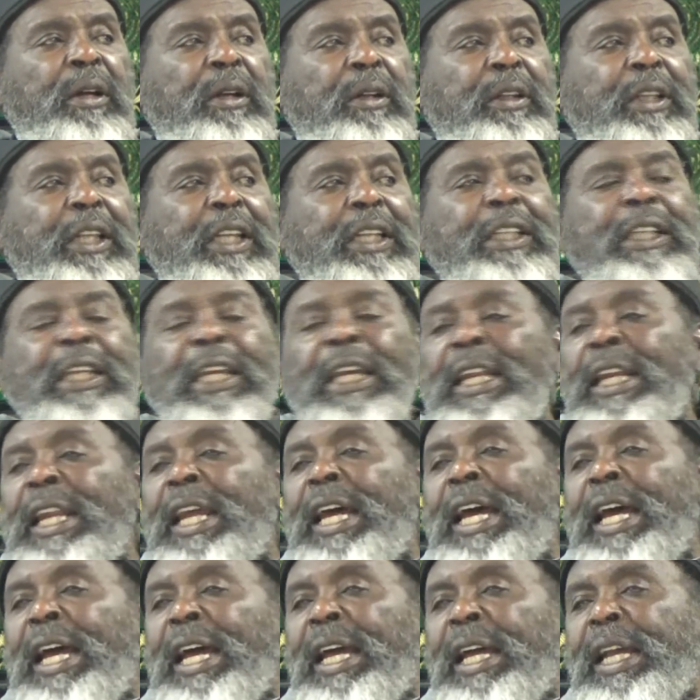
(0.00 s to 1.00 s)
that kind
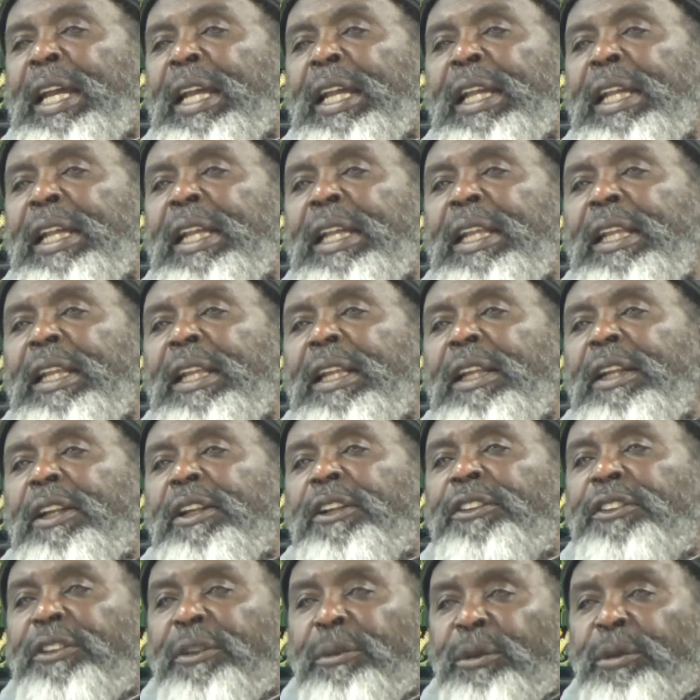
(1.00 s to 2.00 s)
of high,
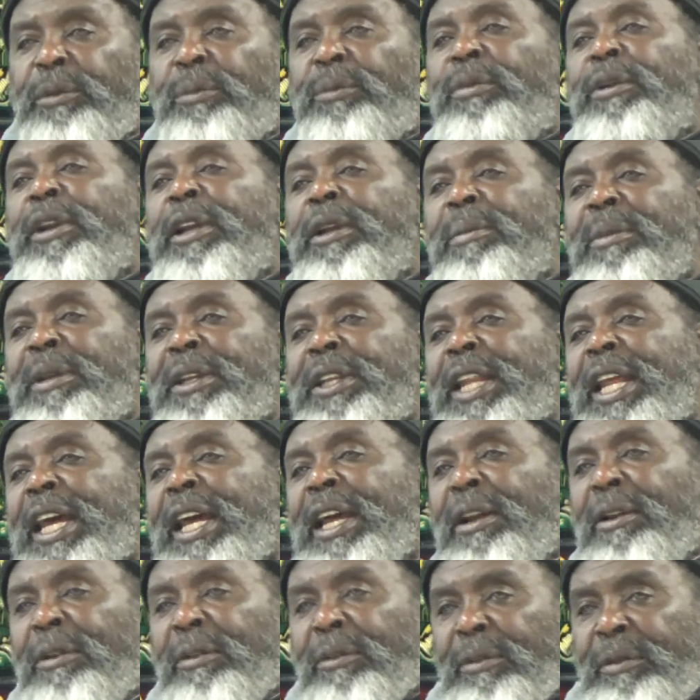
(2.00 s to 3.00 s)
because it would bring me
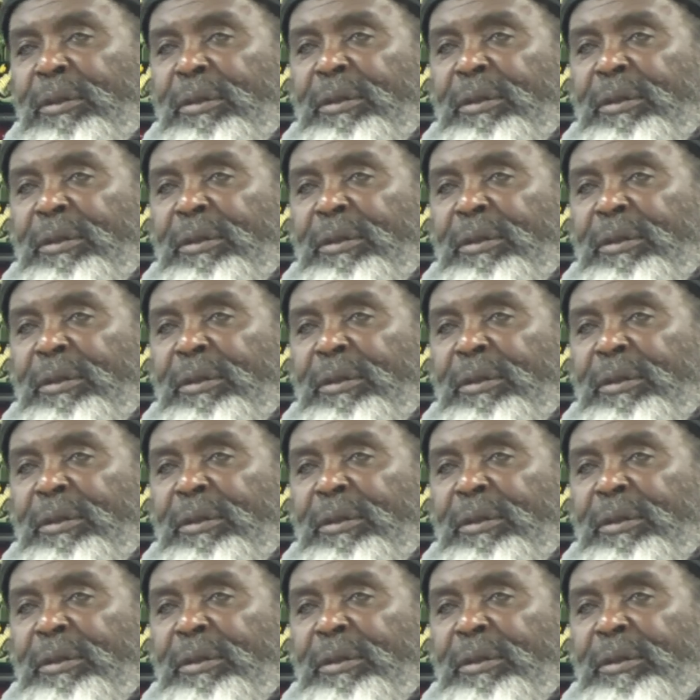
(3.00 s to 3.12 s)
down.